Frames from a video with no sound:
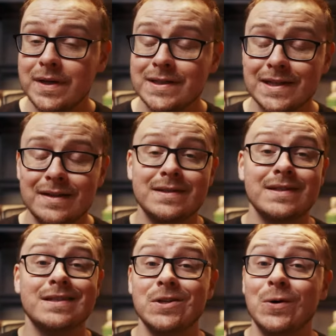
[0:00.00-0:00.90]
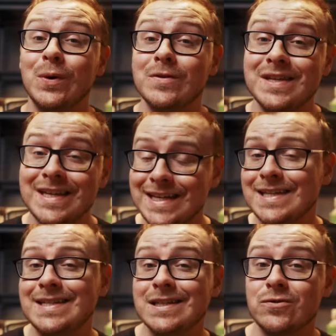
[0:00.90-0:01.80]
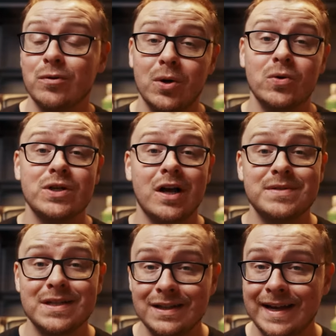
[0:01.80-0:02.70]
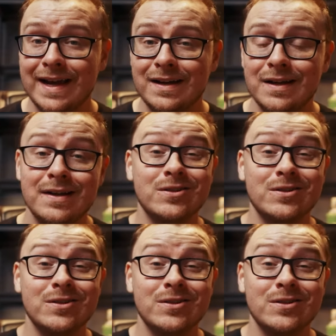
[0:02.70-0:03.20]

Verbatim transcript: being said, this is still one of the easiest remote jobs to land.